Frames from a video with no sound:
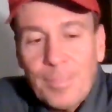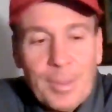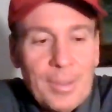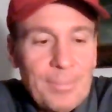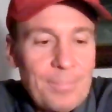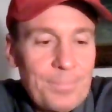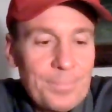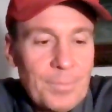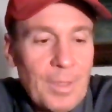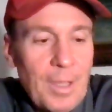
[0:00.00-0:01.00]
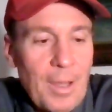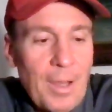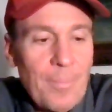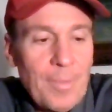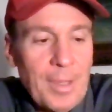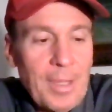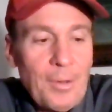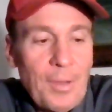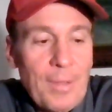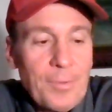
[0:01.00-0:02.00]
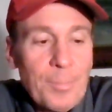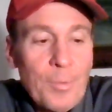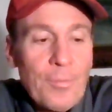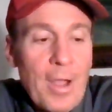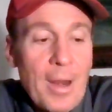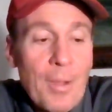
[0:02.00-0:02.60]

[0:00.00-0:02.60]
but the Heat will have to move on.